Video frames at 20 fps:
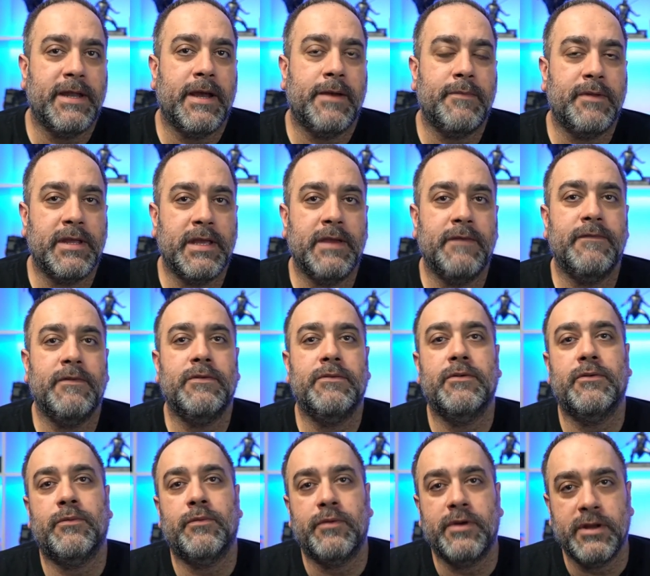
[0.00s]
I'm gonna give you the
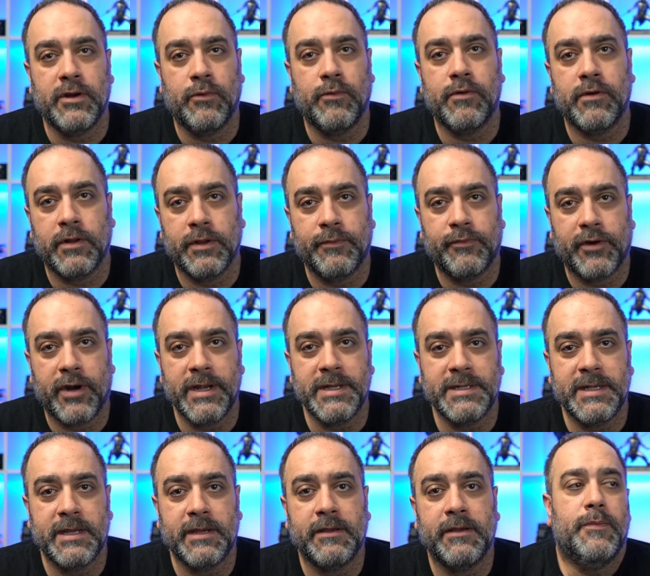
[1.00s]
real world
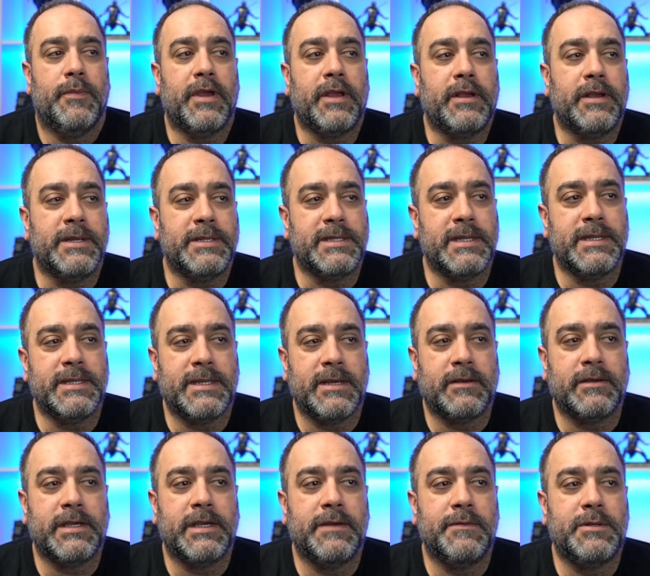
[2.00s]
pricing because
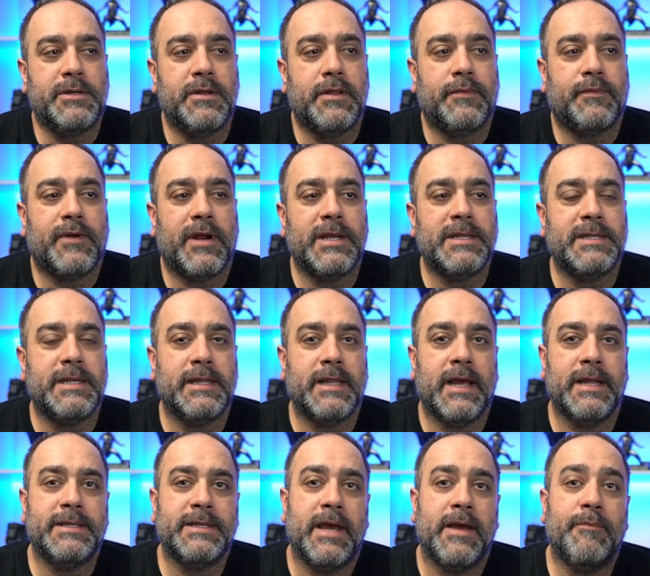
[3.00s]
Intel gives you the pricing
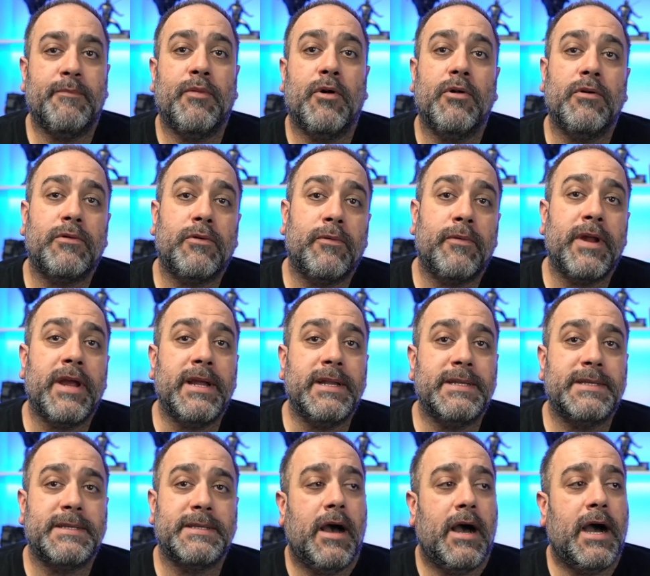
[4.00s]
that's at bulk
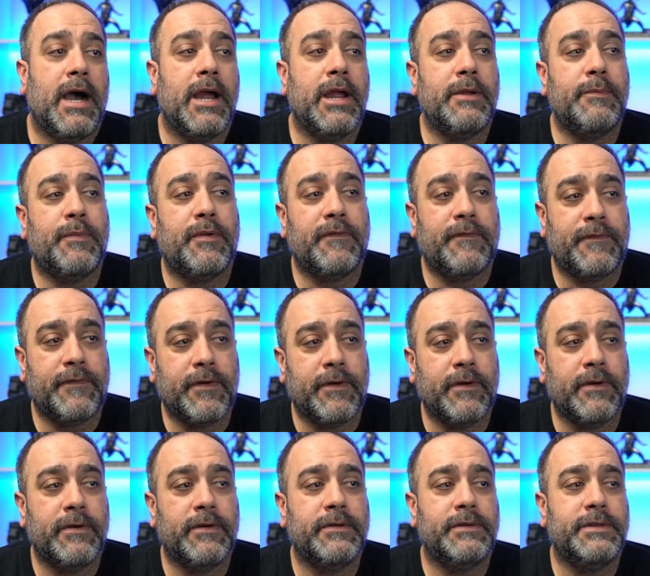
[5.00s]
rates. I
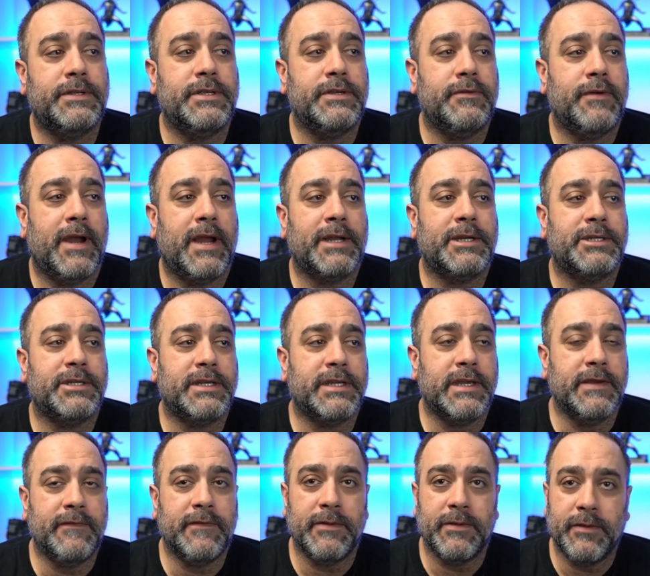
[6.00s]
prefer to actually
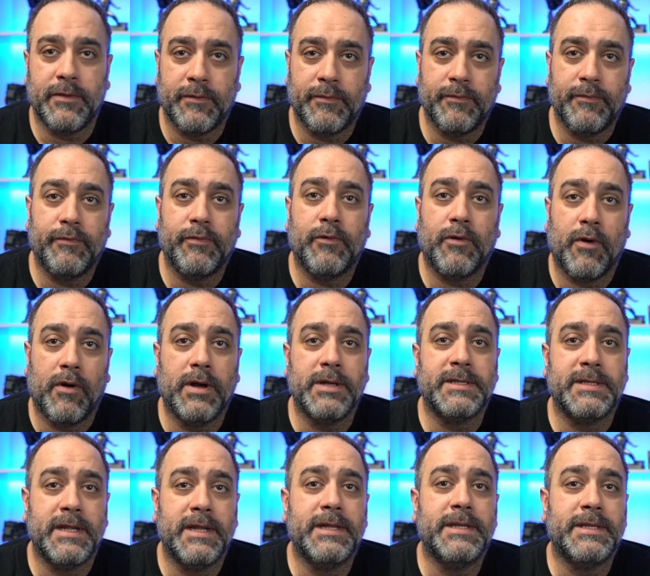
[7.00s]
give you the cost
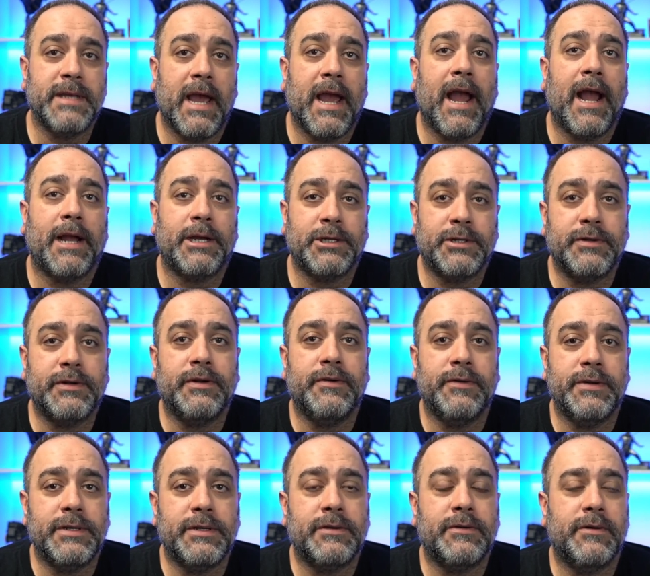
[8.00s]
that it's actually
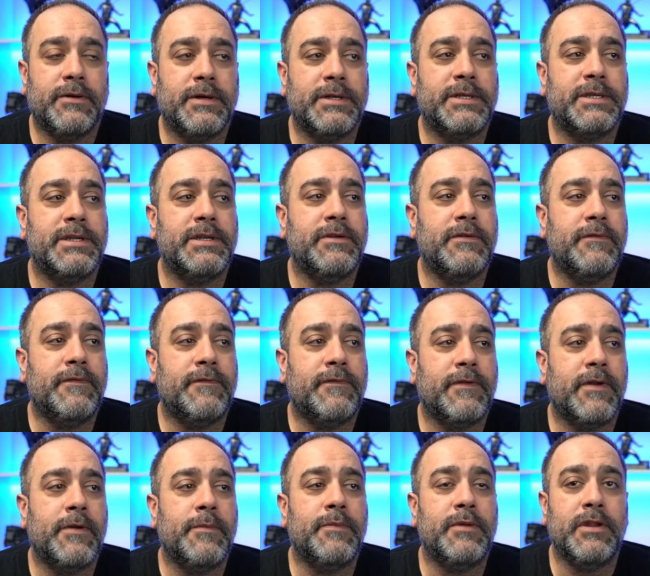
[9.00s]
going to cost you
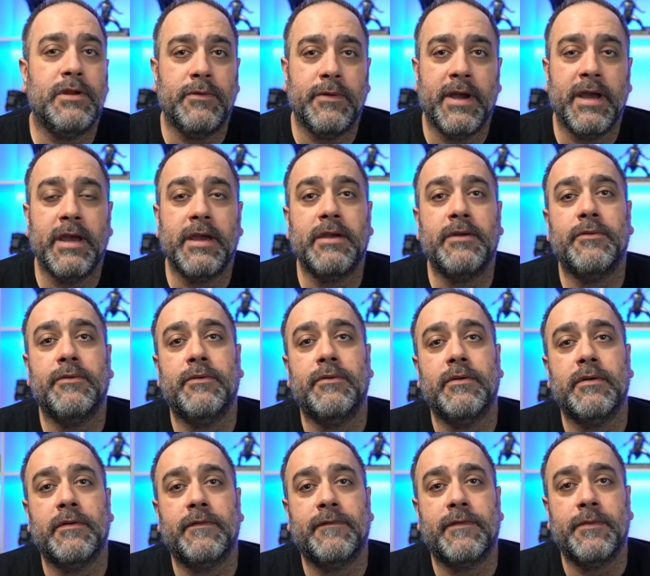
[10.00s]
from Newegg
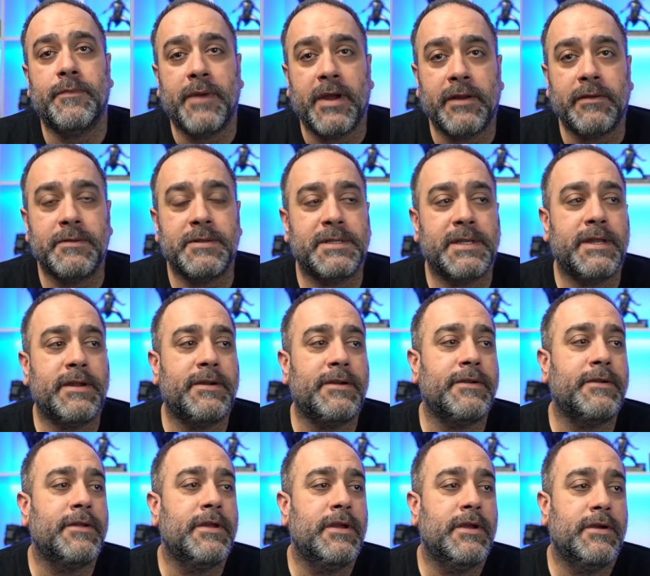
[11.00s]
or from Micro
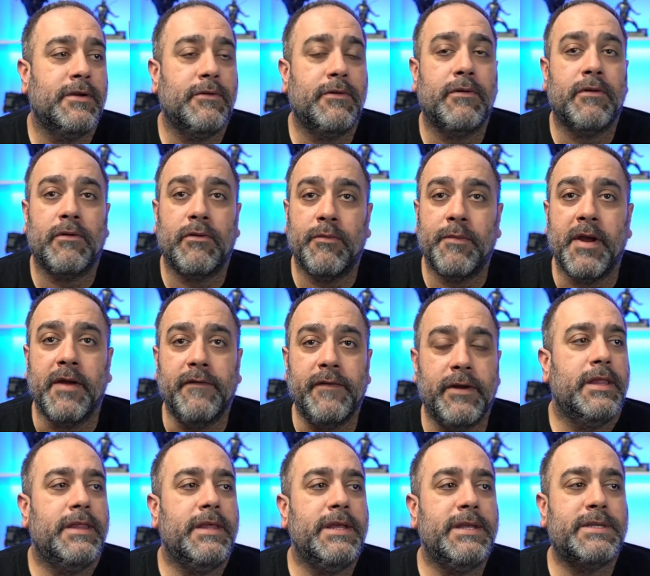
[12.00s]
Center or
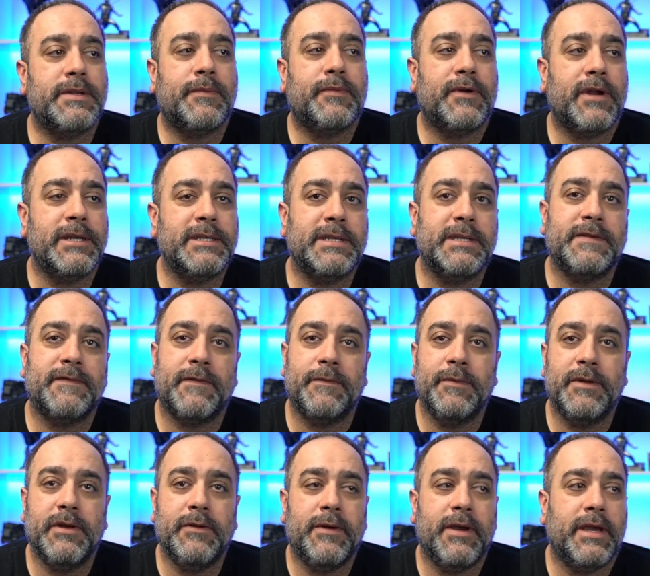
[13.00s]
whomever. These are prices from
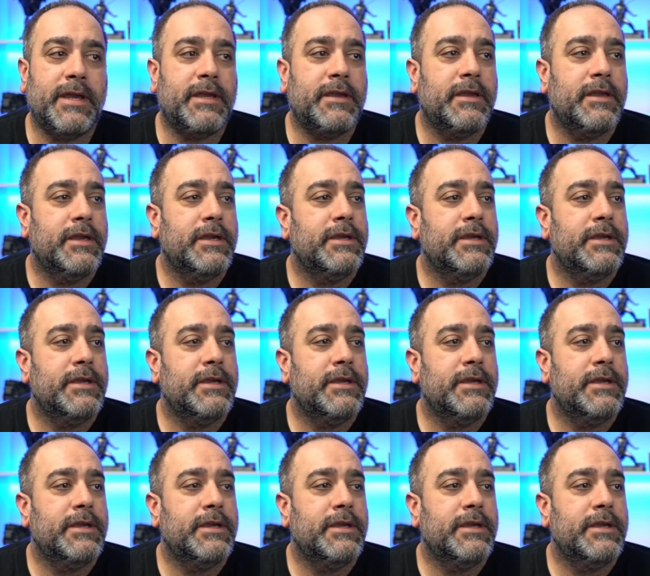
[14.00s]
Newegg.